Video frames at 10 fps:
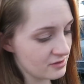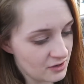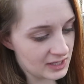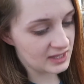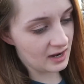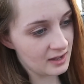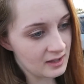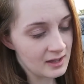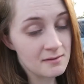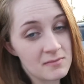So I thought,
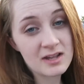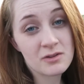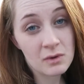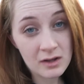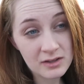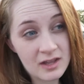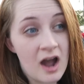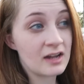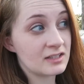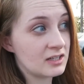may as well
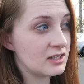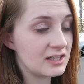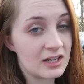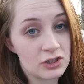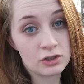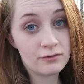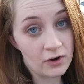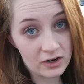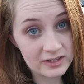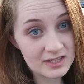not get too
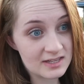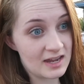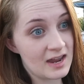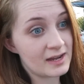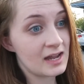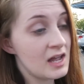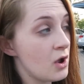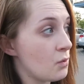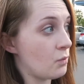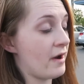far into the day
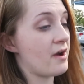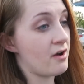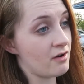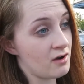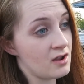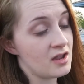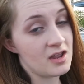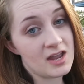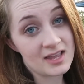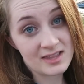where
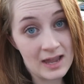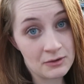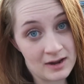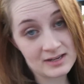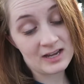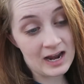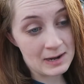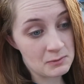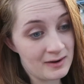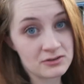it's now
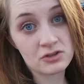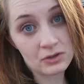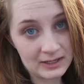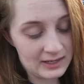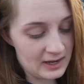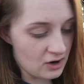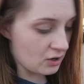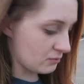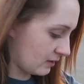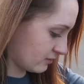nighttime and we have to do like an
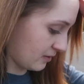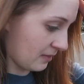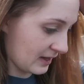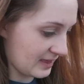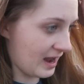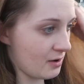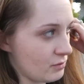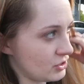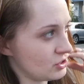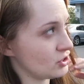ER run or something like that, and
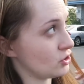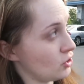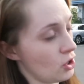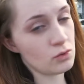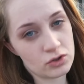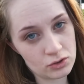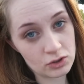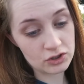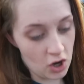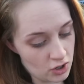we should just go to
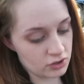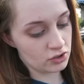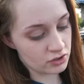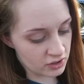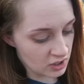the doctor's.